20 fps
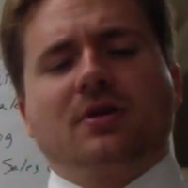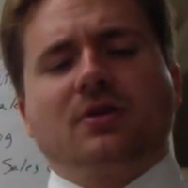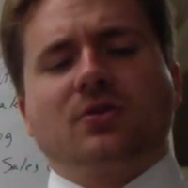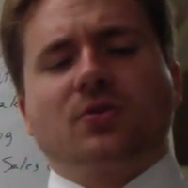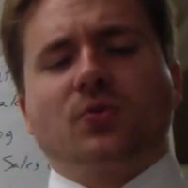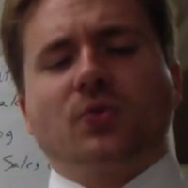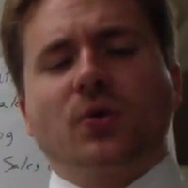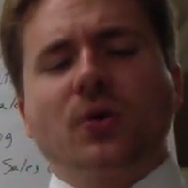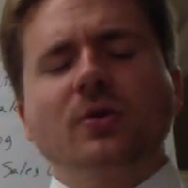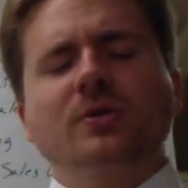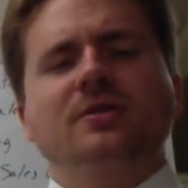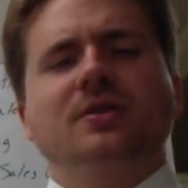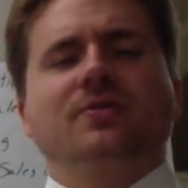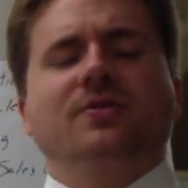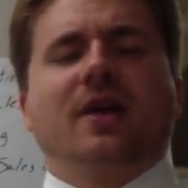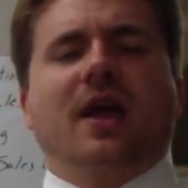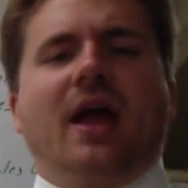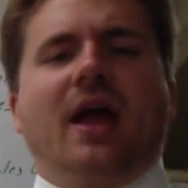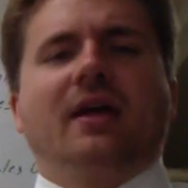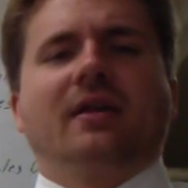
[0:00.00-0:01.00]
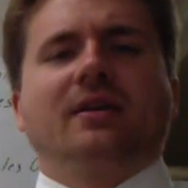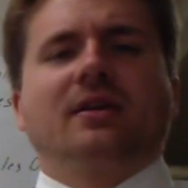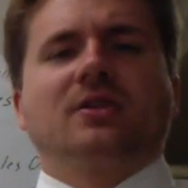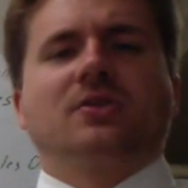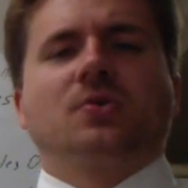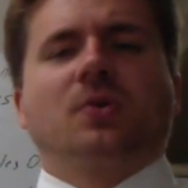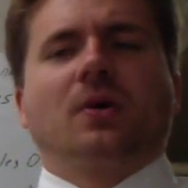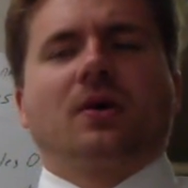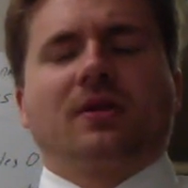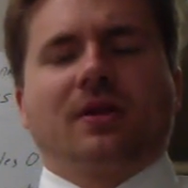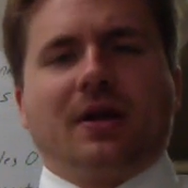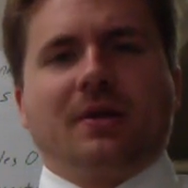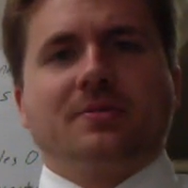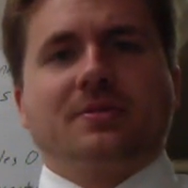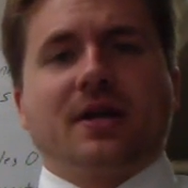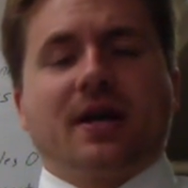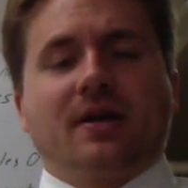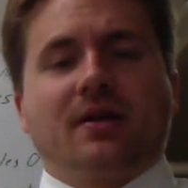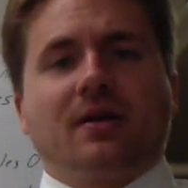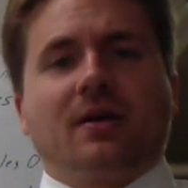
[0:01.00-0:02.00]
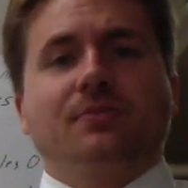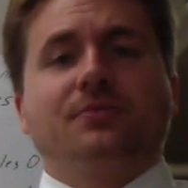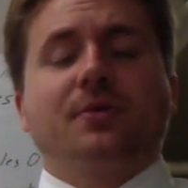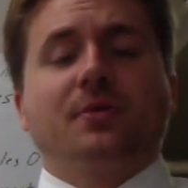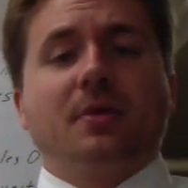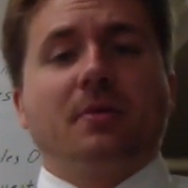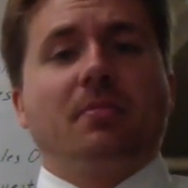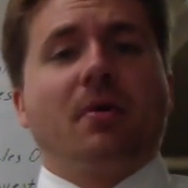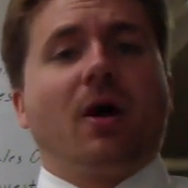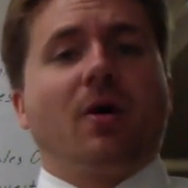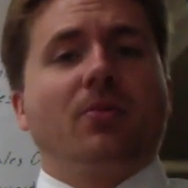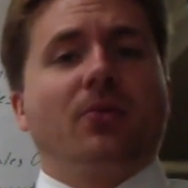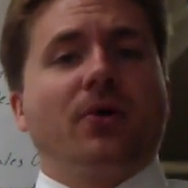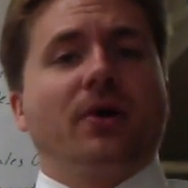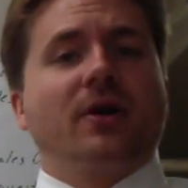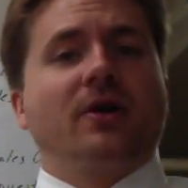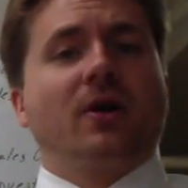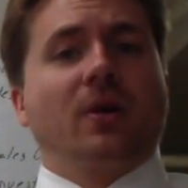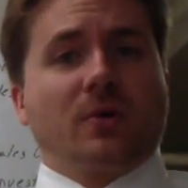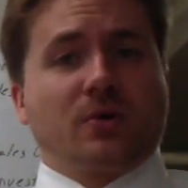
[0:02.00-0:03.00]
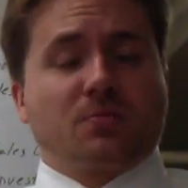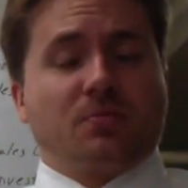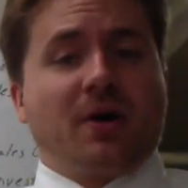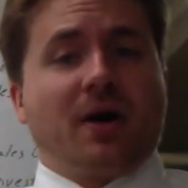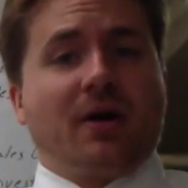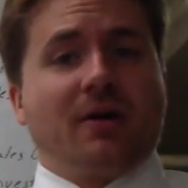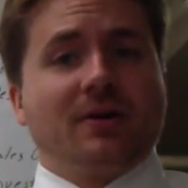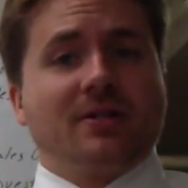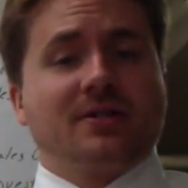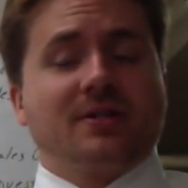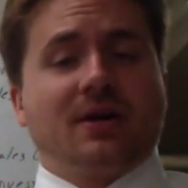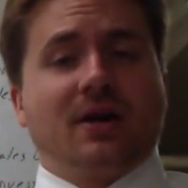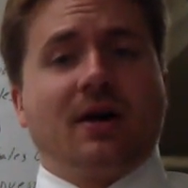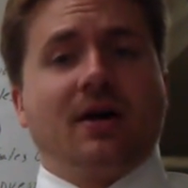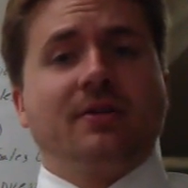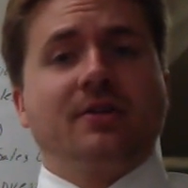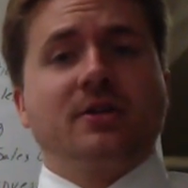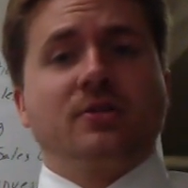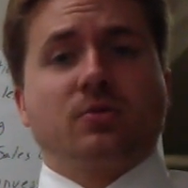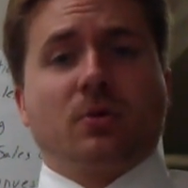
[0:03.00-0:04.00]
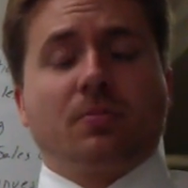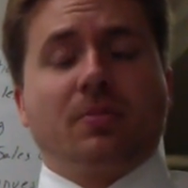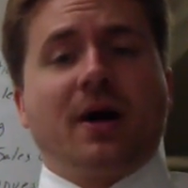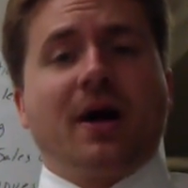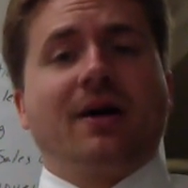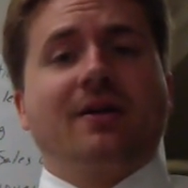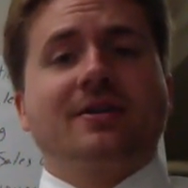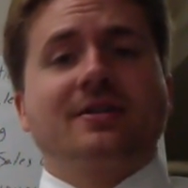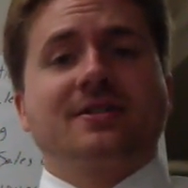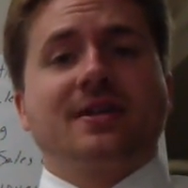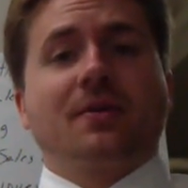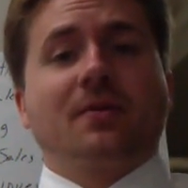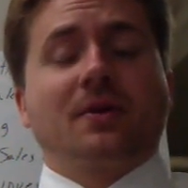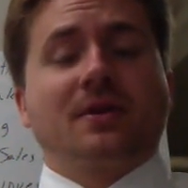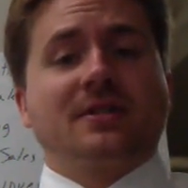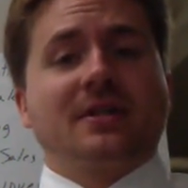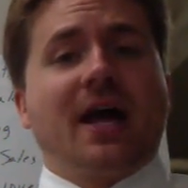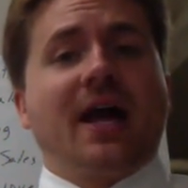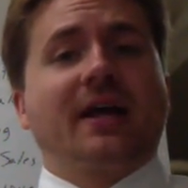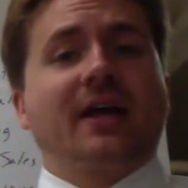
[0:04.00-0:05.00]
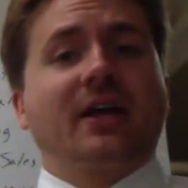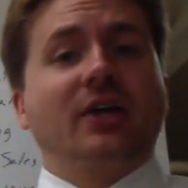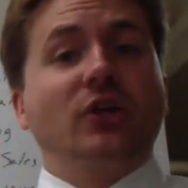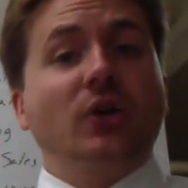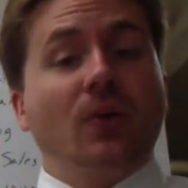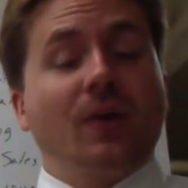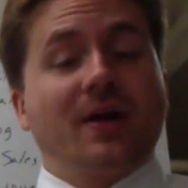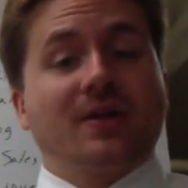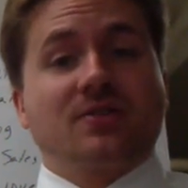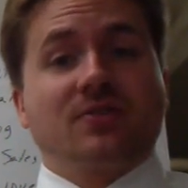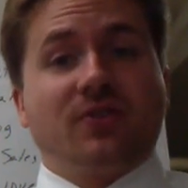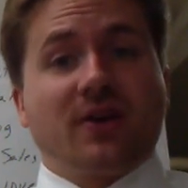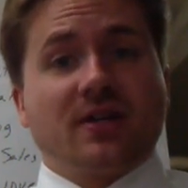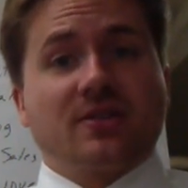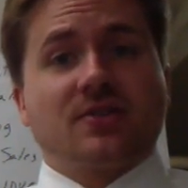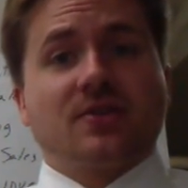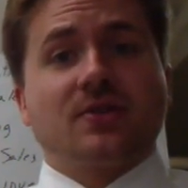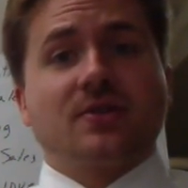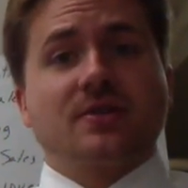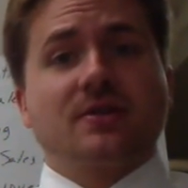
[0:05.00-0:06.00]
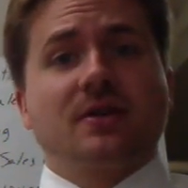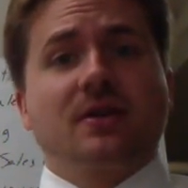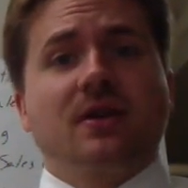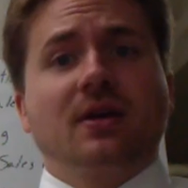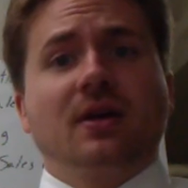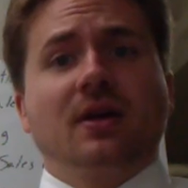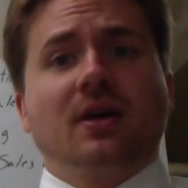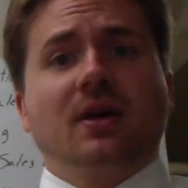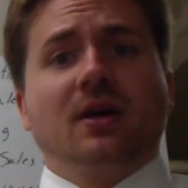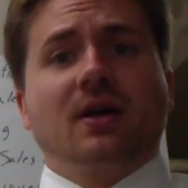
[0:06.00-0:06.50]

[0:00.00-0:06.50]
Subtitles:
The roots of Alien Tort Claims Act come from the Barbary Coast pirates. These were pirates that were attacking U.S. vessels.